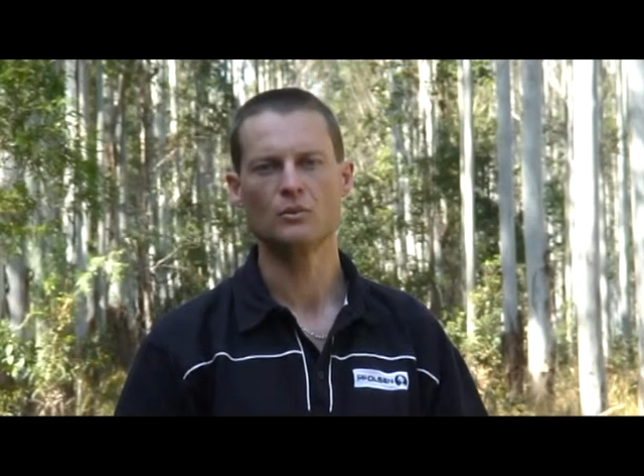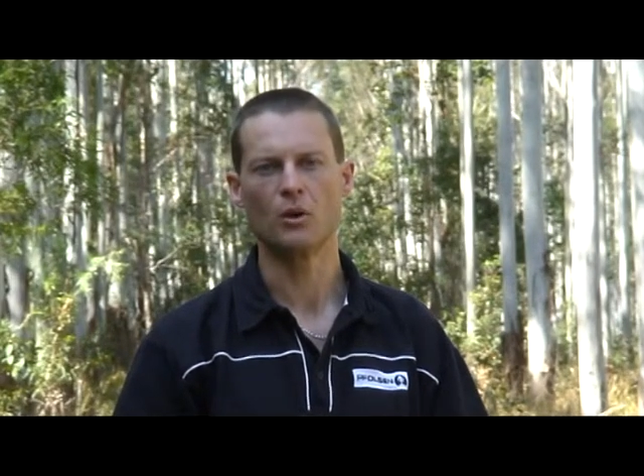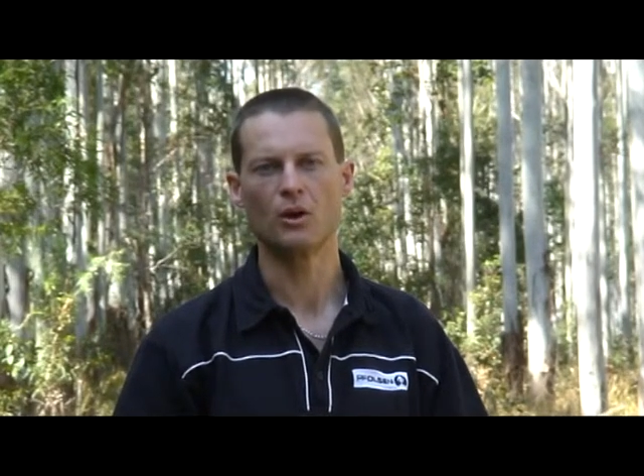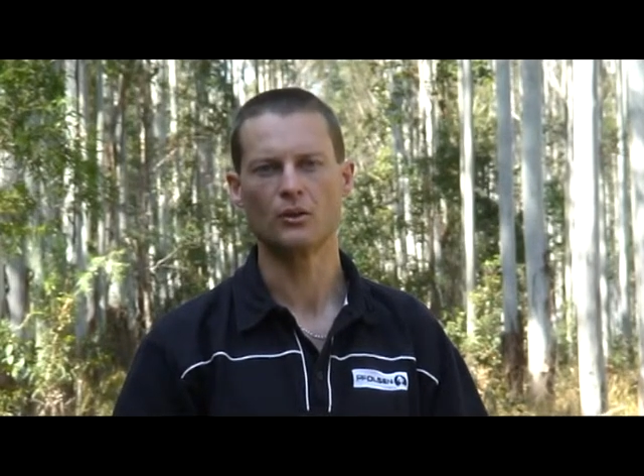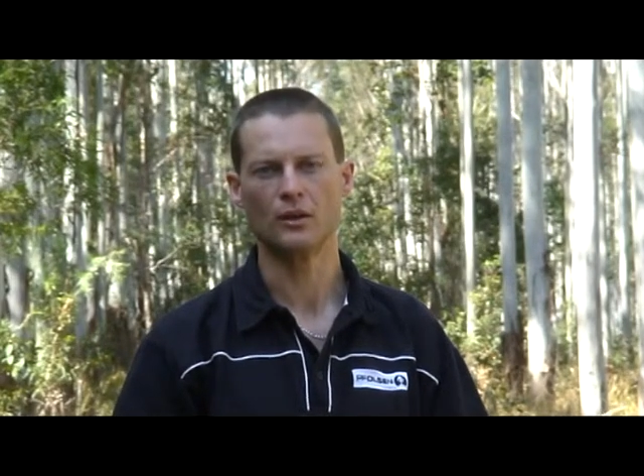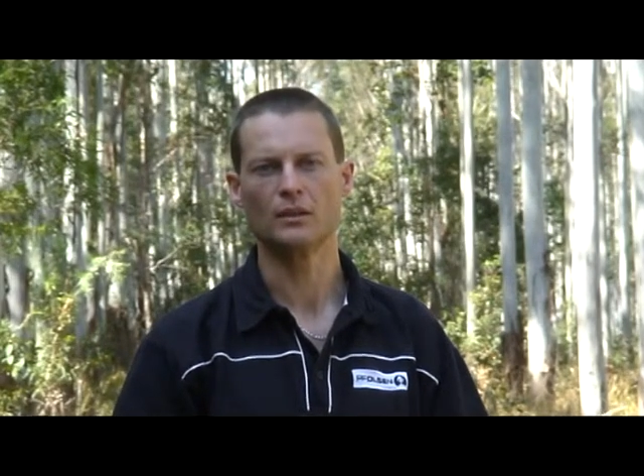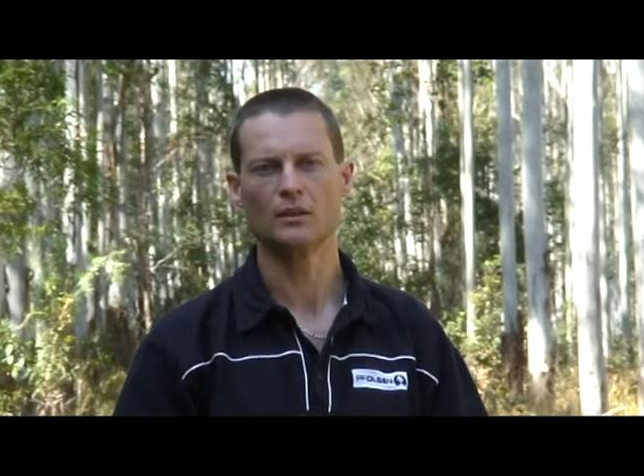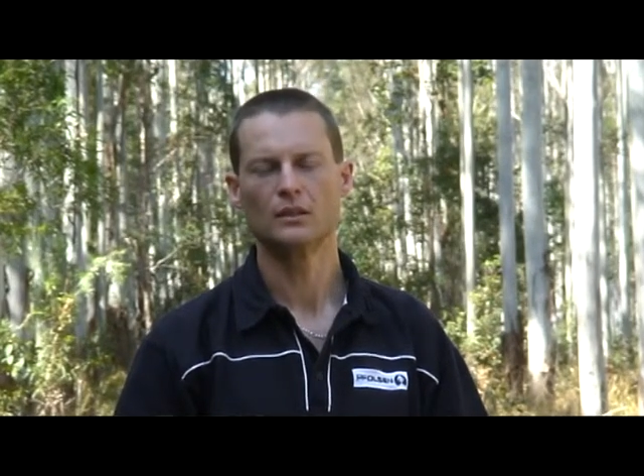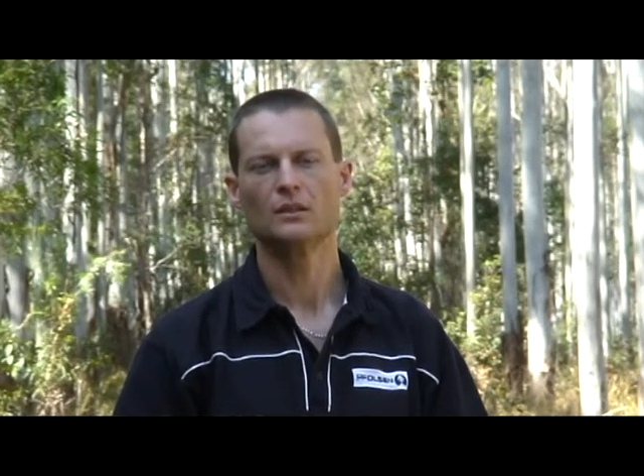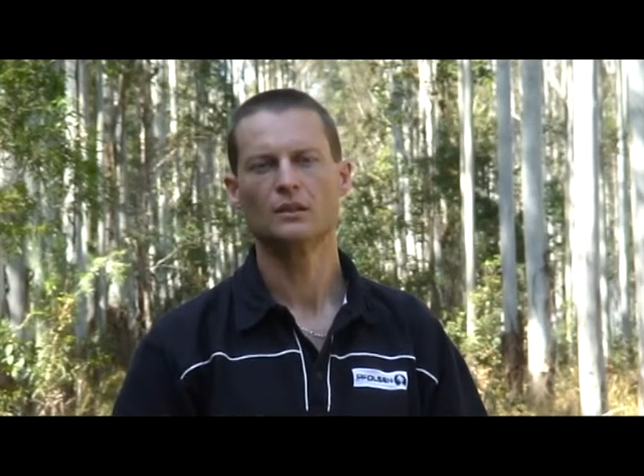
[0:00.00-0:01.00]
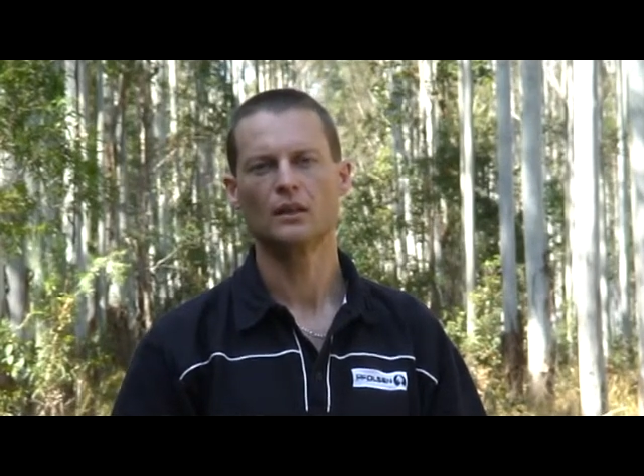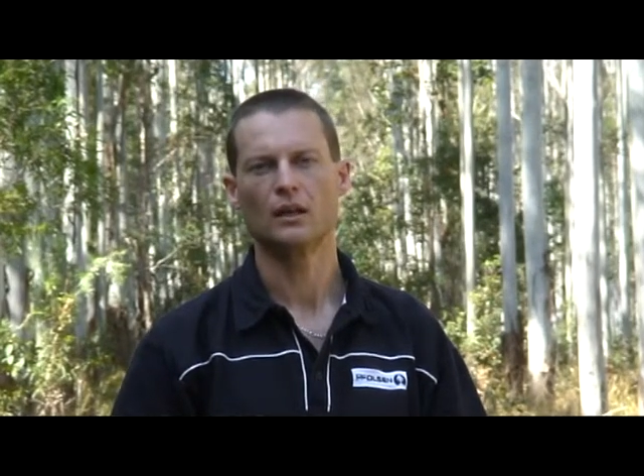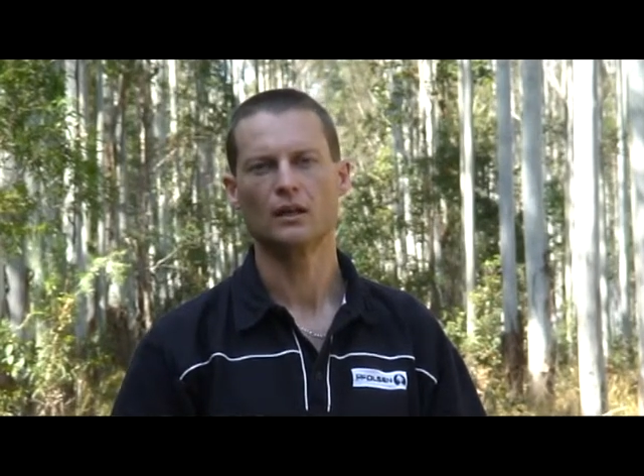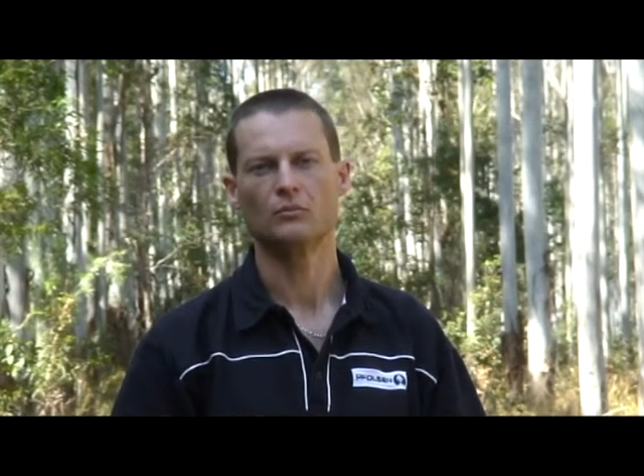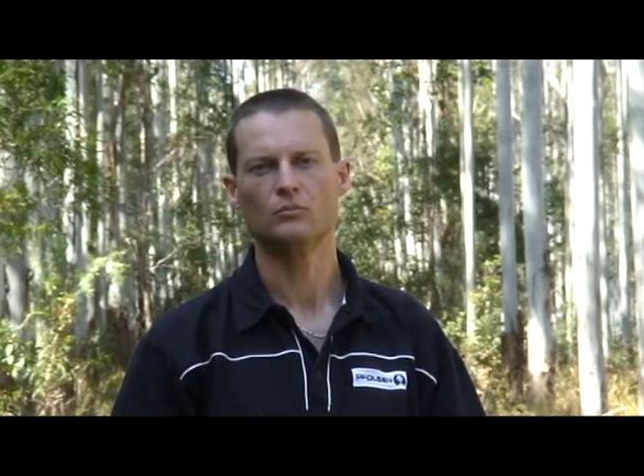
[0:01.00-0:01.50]
moderate
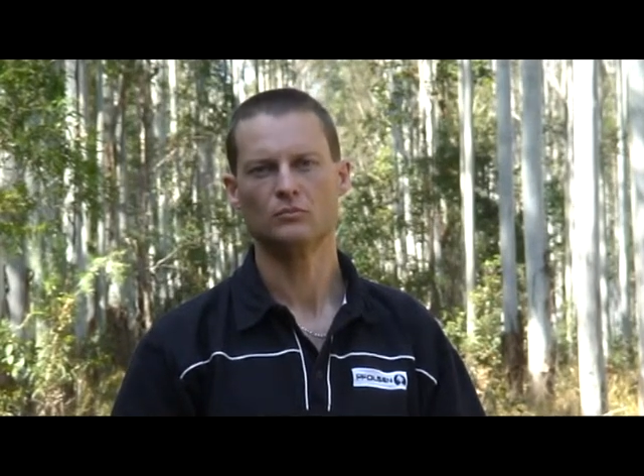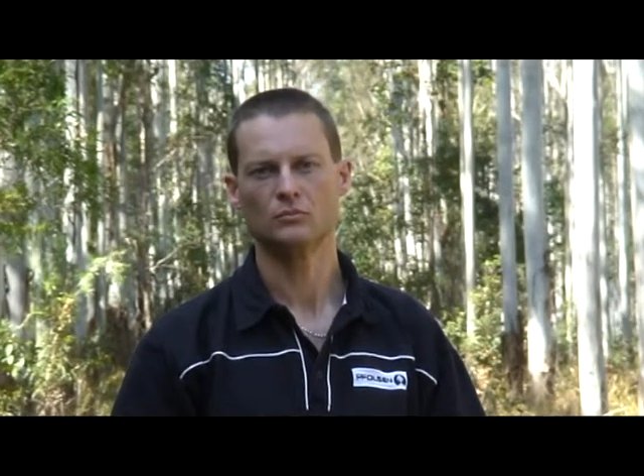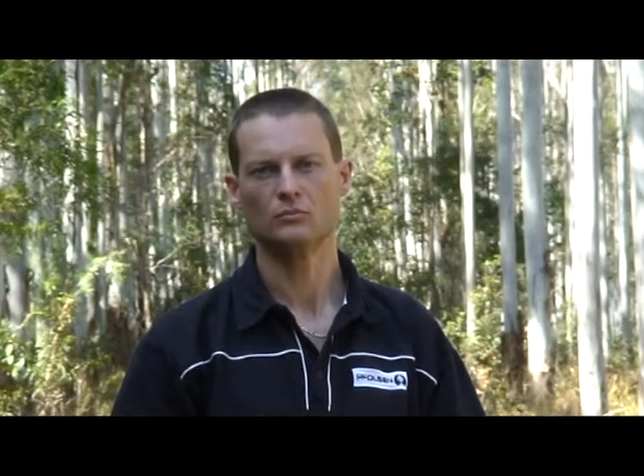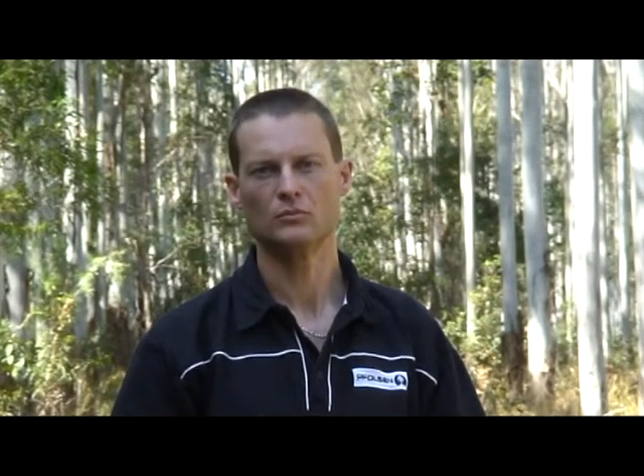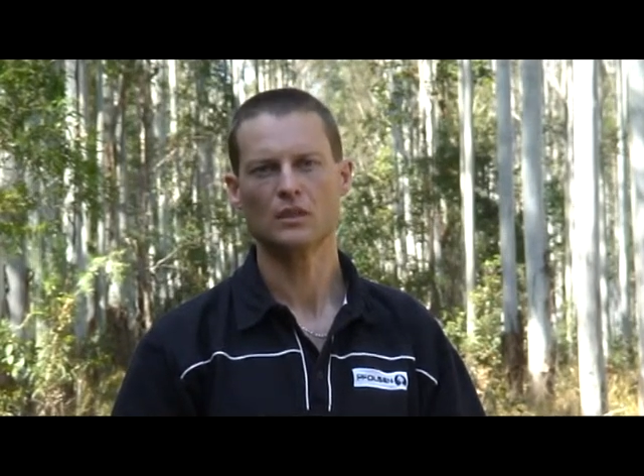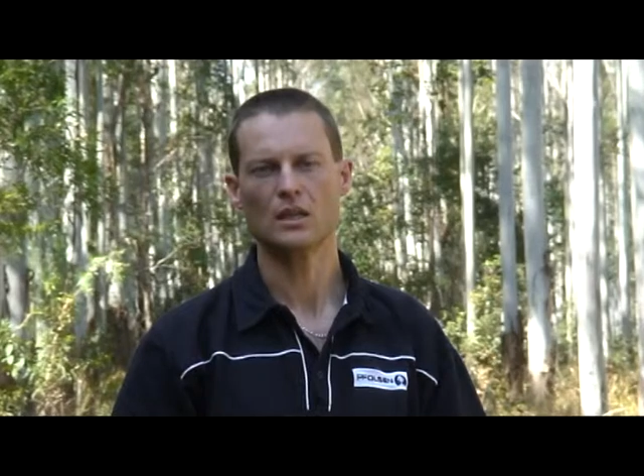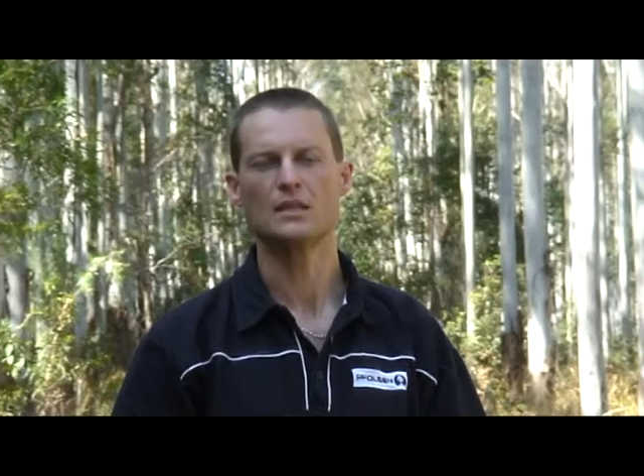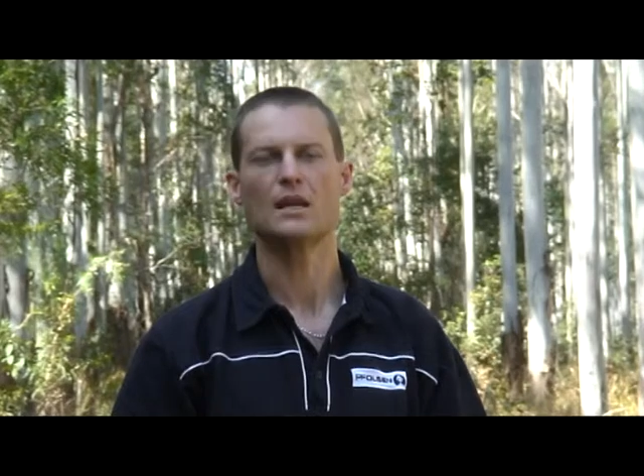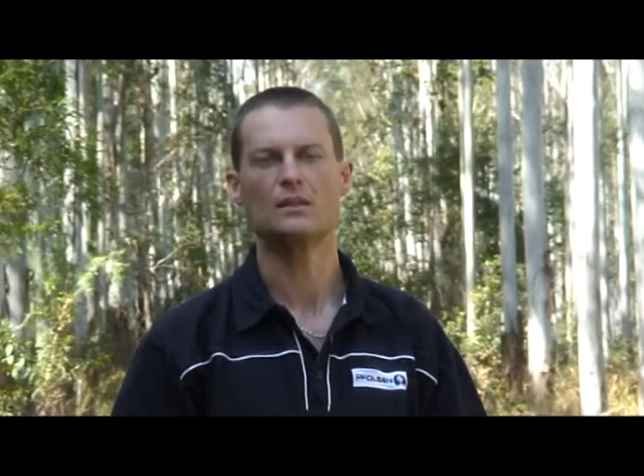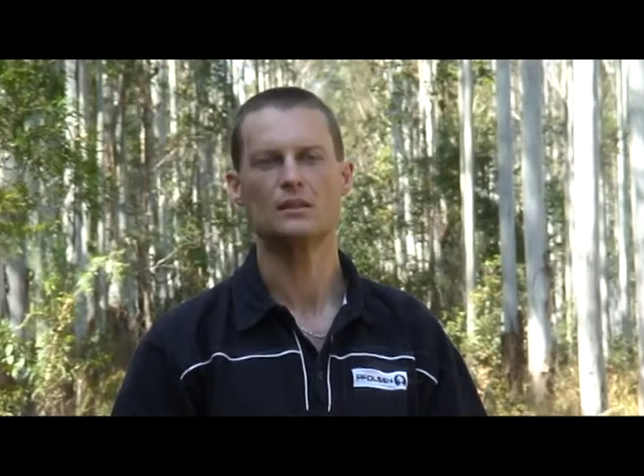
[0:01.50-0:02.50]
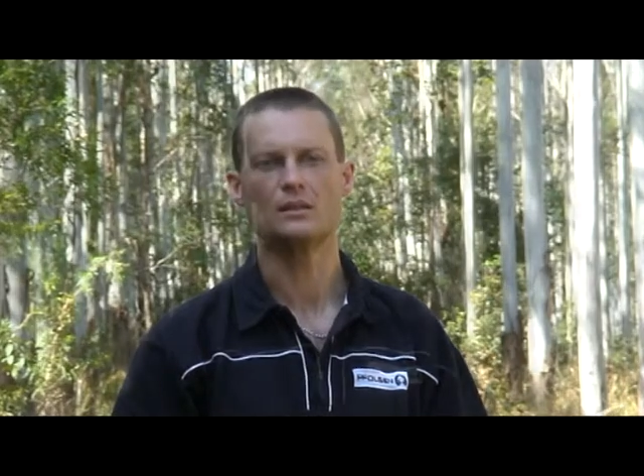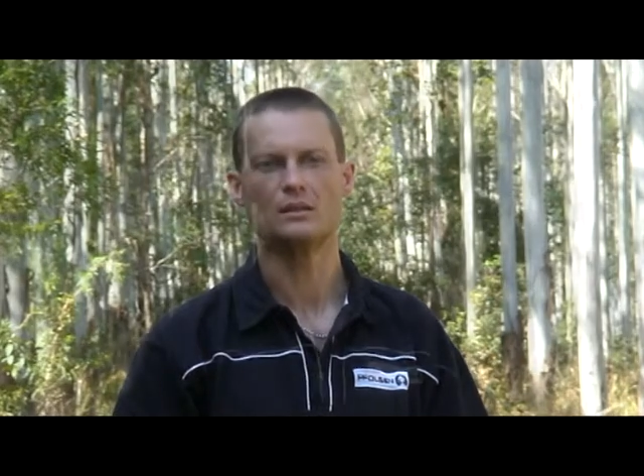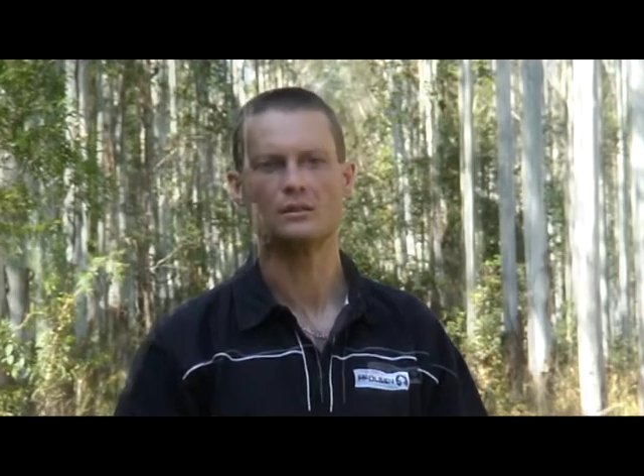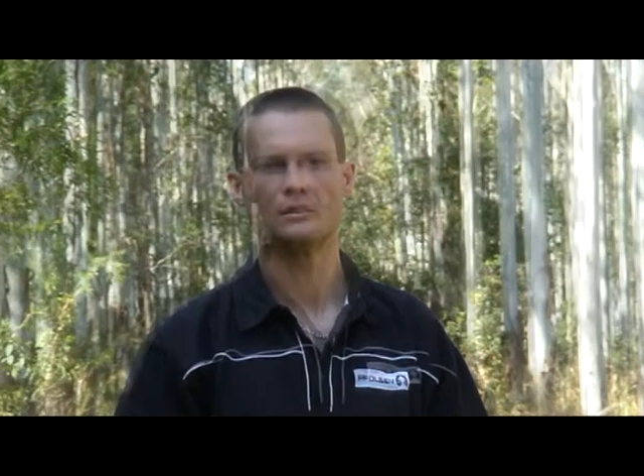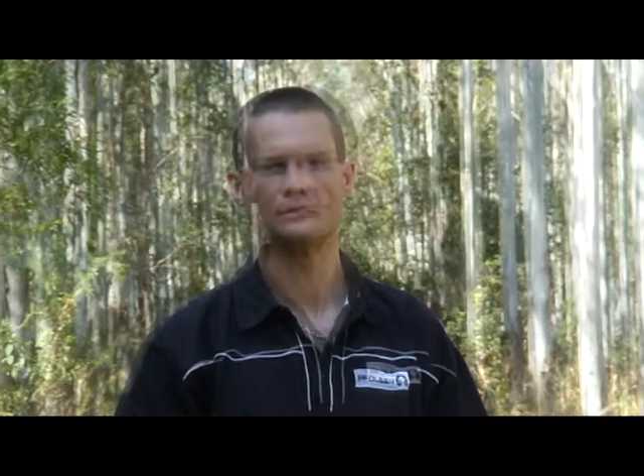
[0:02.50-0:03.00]

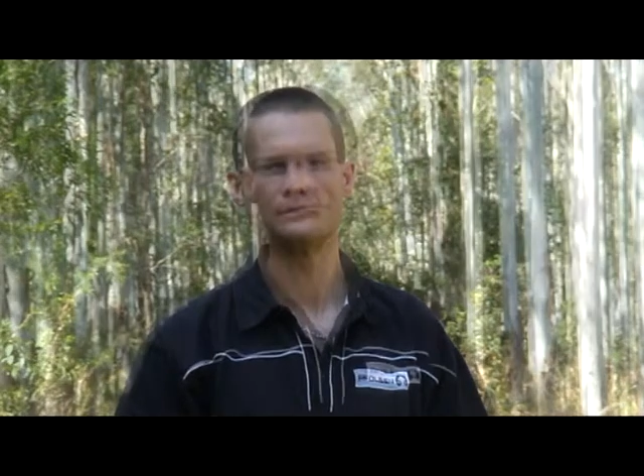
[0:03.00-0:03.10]
intensities.